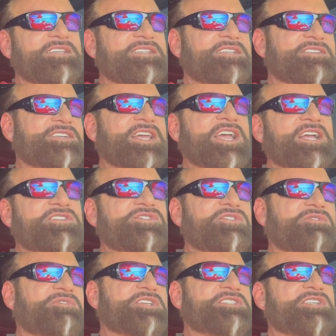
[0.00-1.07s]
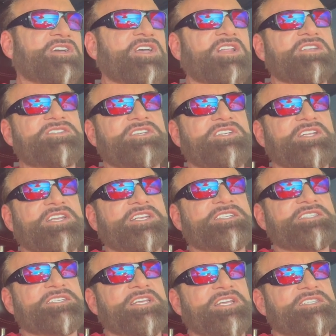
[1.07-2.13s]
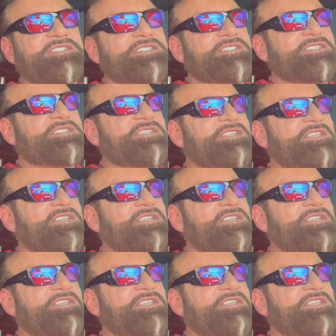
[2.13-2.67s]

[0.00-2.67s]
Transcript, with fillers: there's actual physiology that exists.